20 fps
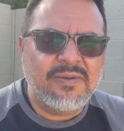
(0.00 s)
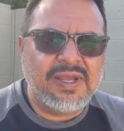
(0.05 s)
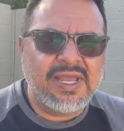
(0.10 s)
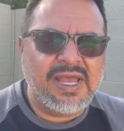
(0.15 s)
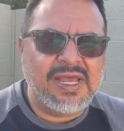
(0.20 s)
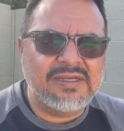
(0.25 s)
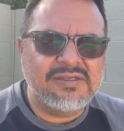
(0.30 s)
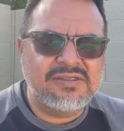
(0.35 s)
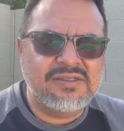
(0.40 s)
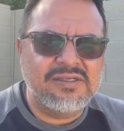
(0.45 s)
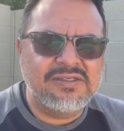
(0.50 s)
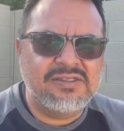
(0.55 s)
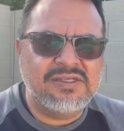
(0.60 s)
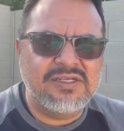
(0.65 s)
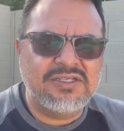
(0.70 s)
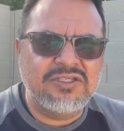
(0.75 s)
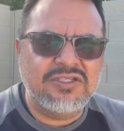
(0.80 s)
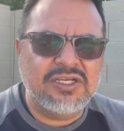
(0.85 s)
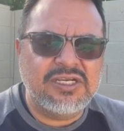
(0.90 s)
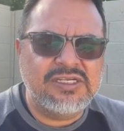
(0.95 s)
We ask
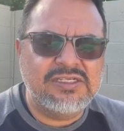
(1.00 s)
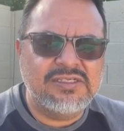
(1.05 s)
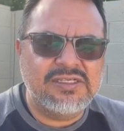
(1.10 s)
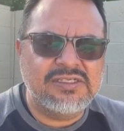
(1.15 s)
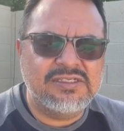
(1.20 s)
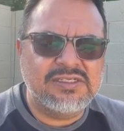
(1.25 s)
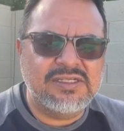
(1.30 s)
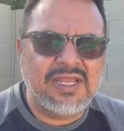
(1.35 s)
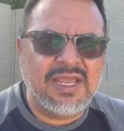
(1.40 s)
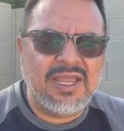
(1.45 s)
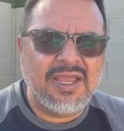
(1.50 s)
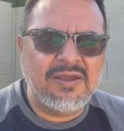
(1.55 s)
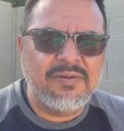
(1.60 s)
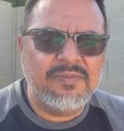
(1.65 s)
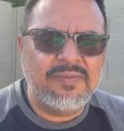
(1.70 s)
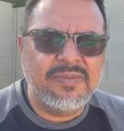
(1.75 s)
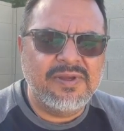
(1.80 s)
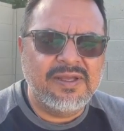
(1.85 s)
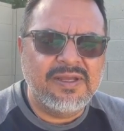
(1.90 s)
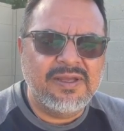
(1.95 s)
this in Jesus'
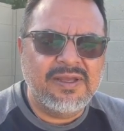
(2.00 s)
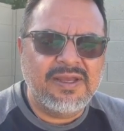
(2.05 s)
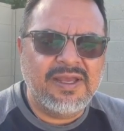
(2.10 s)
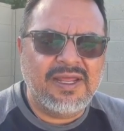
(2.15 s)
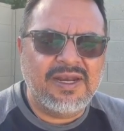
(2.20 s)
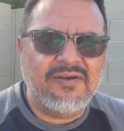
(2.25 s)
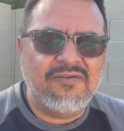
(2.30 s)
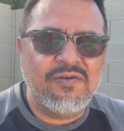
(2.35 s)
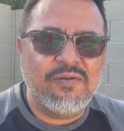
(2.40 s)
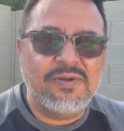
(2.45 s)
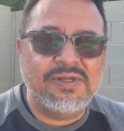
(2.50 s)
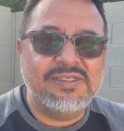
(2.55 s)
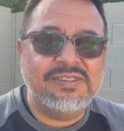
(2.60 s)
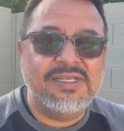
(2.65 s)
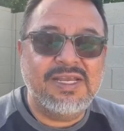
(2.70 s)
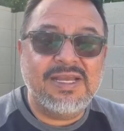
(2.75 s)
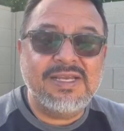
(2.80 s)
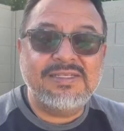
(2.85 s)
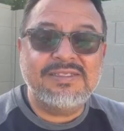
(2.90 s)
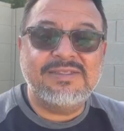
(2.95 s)
name. And everyone
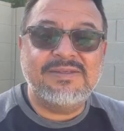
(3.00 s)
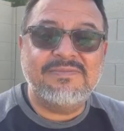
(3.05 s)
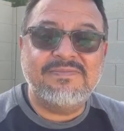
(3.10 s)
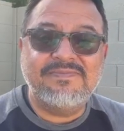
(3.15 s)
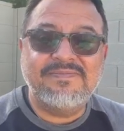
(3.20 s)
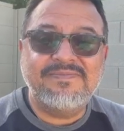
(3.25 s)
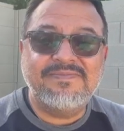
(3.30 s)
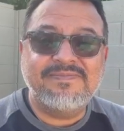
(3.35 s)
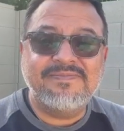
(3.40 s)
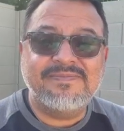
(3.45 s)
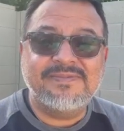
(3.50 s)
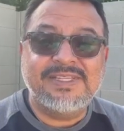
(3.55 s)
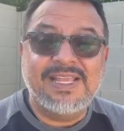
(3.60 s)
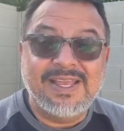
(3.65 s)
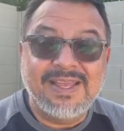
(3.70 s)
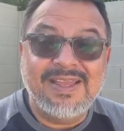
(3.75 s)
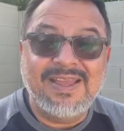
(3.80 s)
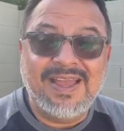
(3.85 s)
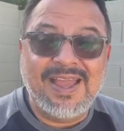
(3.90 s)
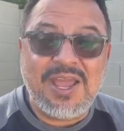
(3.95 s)
says,
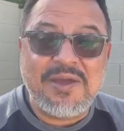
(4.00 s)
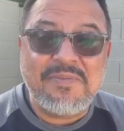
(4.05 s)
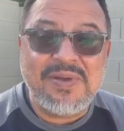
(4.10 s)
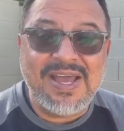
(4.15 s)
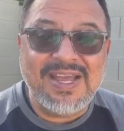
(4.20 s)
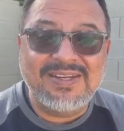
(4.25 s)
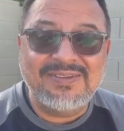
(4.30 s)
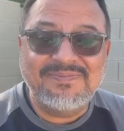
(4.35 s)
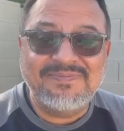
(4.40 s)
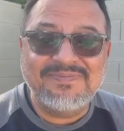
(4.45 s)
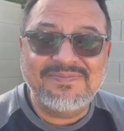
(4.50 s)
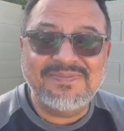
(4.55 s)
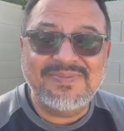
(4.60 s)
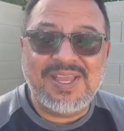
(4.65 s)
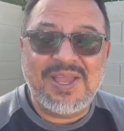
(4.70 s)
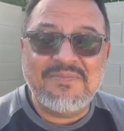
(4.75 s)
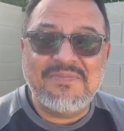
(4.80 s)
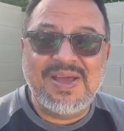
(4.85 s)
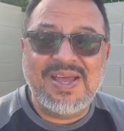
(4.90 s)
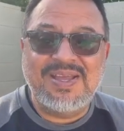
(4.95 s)
amen.
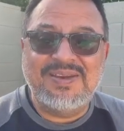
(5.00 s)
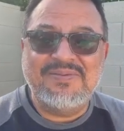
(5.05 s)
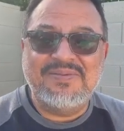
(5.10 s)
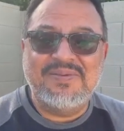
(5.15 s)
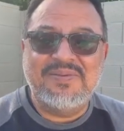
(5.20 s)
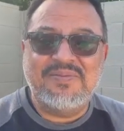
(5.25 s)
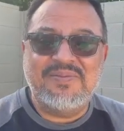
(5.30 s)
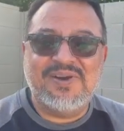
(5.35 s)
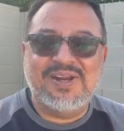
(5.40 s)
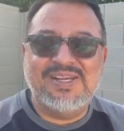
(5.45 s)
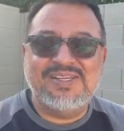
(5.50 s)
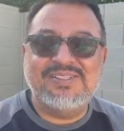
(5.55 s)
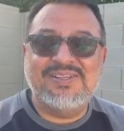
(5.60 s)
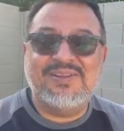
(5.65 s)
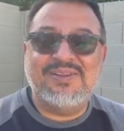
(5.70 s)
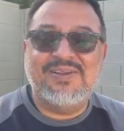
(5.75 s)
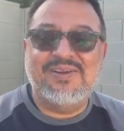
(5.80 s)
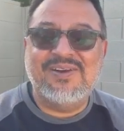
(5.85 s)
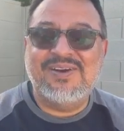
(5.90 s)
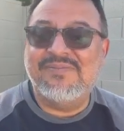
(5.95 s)
Amen.
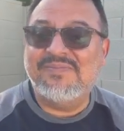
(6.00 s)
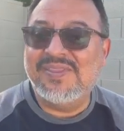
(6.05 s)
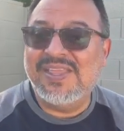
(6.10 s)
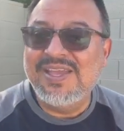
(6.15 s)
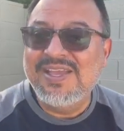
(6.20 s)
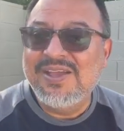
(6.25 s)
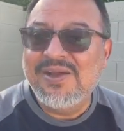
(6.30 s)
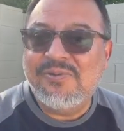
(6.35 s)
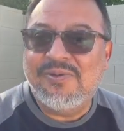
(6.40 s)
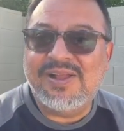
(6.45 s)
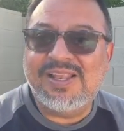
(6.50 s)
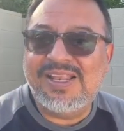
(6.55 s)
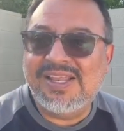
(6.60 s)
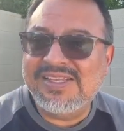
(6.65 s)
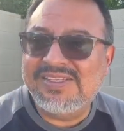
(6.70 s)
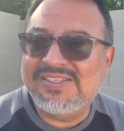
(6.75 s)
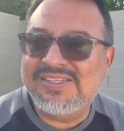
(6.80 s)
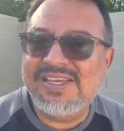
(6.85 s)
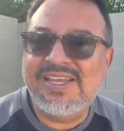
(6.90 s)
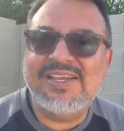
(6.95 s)
Praise the Lord. Well,
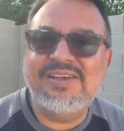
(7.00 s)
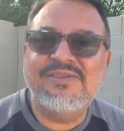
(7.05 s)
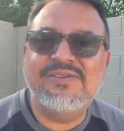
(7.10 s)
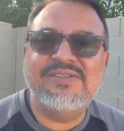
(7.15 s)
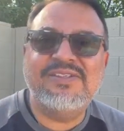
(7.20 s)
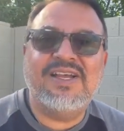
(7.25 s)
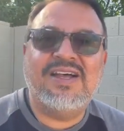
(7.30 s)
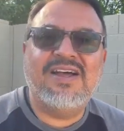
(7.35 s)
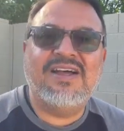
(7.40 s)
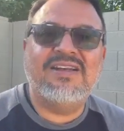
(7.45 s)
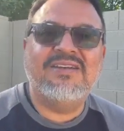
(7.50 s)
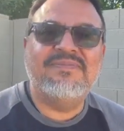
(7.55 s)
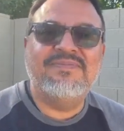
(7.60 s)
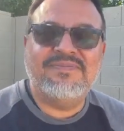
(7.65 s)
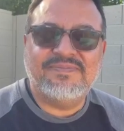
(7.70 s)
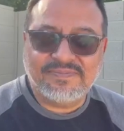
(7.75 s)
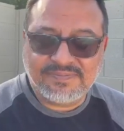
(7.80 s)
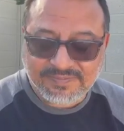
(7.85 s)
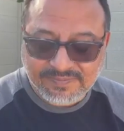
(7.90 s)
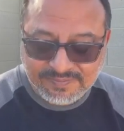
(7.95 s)
let's see who's on.
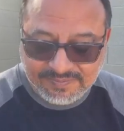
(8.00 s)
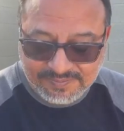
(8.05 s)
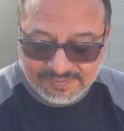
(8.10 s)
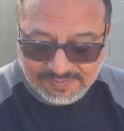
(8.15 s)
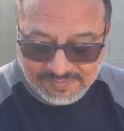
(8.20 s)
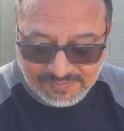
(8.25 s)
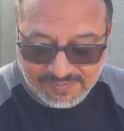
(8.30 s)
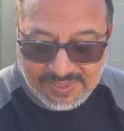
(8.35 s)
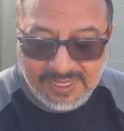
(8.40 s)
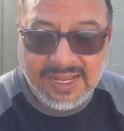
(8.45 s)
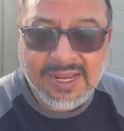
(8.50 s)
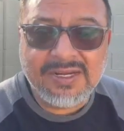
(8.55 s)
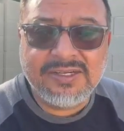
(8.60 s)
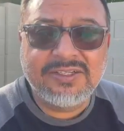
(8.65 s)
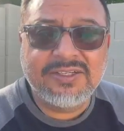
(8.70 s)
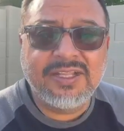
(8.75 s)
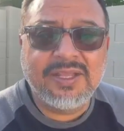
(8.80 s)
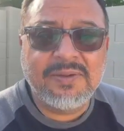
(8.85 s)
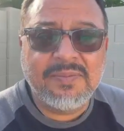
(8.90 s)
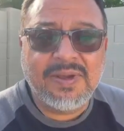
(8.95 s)

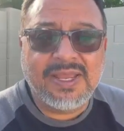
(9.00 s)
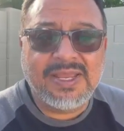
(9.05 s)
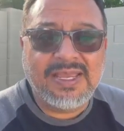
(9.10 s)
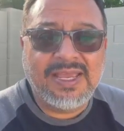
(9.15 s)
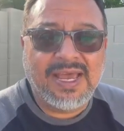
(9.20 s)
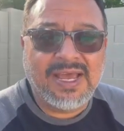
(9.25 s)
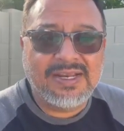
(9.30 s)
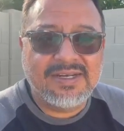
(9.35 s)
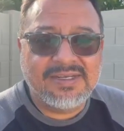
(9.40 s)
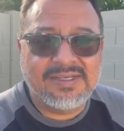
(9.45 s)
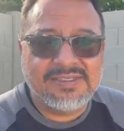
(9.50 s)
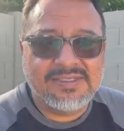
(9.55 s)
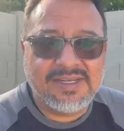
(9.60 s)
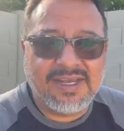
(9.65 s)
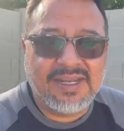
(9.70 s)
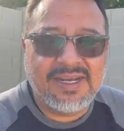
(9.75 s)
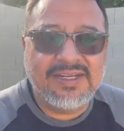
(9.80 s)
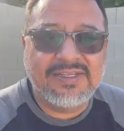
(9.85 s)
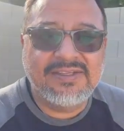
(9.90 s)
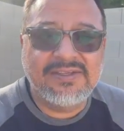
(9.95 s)
Actually, my cat
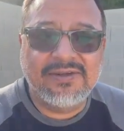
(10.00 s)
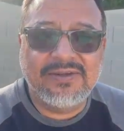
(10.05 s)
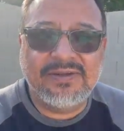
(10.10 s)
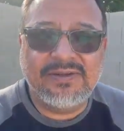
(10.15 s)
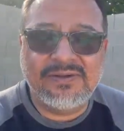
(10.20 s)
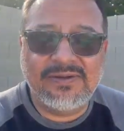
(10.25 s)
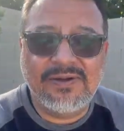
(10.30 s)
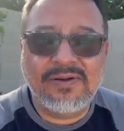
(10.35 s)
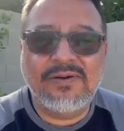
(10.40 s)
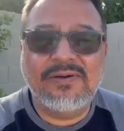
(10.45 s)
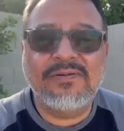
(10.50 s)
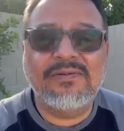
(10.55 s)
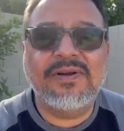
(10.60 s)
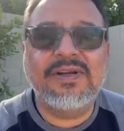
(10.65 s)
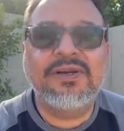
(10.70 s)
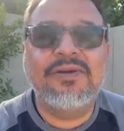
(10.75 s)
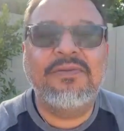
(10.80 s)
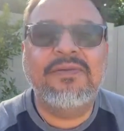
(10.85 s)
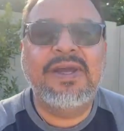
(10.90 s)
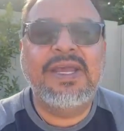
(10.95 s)
decided to go
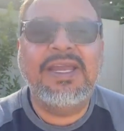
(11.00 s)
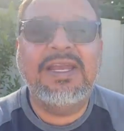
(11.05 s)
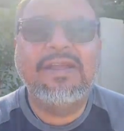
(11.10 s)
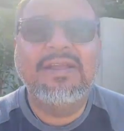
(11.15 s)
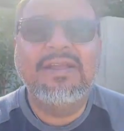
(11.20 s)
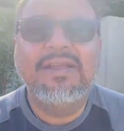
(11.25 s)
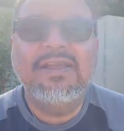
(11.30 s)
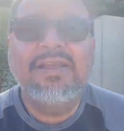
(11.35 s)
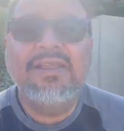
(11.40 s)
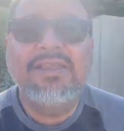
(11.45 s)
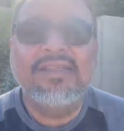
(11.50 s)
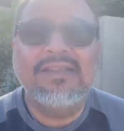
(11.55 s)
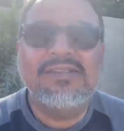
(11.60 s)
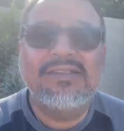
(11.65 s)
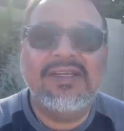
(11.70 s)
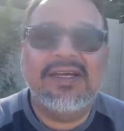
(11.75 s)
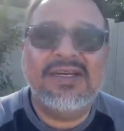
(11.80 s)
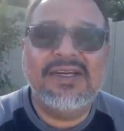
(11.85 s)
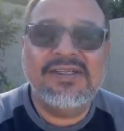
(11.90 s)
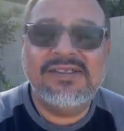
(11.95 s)
run away. The
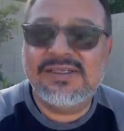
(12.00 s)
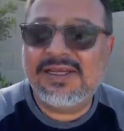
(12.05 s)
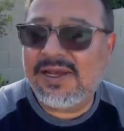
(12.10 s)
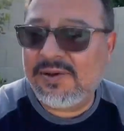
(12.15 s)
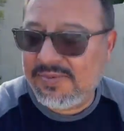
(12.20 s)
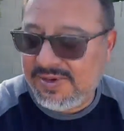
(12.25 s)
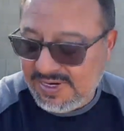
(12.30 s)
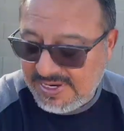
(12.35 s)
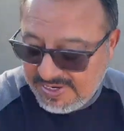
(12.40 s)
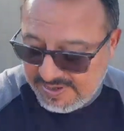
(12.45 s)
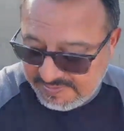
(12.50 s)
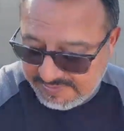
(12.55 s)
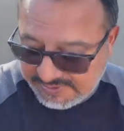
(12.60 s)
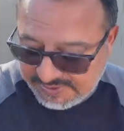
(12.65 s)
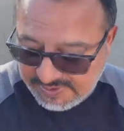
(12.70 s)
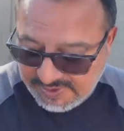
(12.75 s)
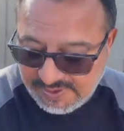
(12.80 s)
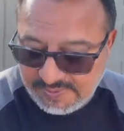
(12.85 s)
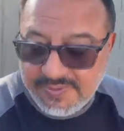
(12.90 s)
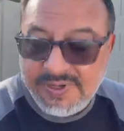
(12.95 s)
sun is coming up,
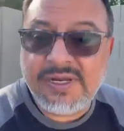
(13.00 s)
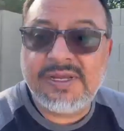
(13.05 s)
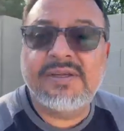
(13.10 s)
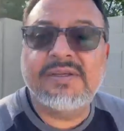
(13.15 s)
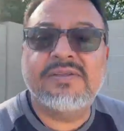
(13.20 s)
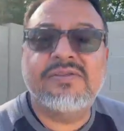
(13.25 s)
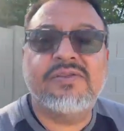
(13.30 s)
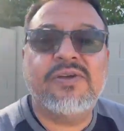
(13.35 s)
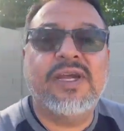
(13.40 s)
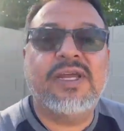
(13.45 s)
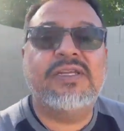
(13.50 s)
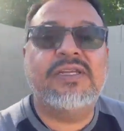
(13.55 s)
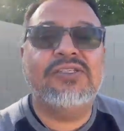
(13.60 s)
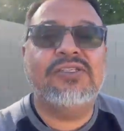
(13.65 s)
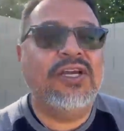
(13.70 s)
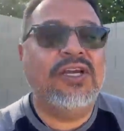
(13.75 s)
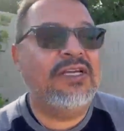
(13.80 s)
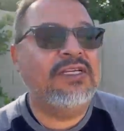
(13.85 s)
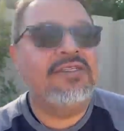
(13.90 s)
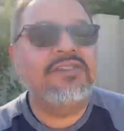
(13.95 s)
so I'm going to try to
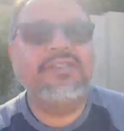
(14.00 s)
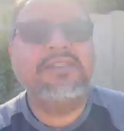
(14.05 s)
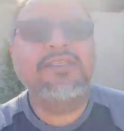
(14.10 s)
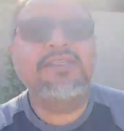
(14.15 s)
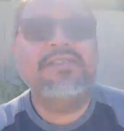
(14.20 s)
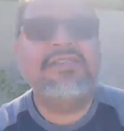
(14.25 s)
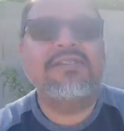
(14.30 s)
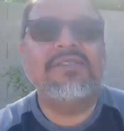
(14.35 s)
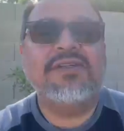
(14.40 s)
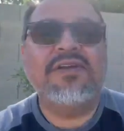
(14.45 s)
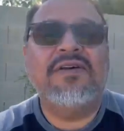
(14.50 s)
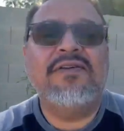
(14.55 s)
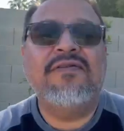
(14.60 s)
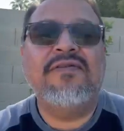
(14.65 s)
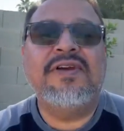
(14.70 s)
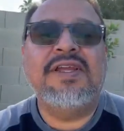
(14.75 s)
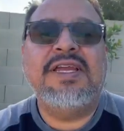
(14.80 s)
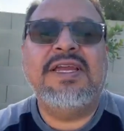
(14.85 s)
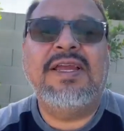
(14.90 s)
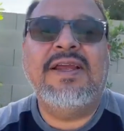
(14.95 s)
change this
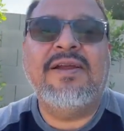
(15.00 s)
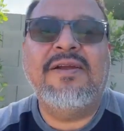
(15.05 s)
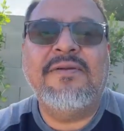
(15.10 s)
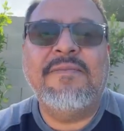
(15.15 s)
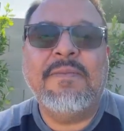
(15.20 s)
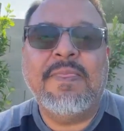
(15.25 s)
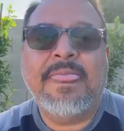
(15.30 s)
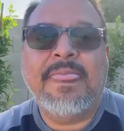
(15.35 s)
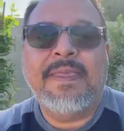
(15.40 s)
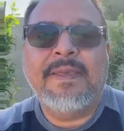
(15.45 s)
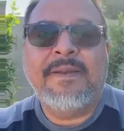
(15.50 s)
over here.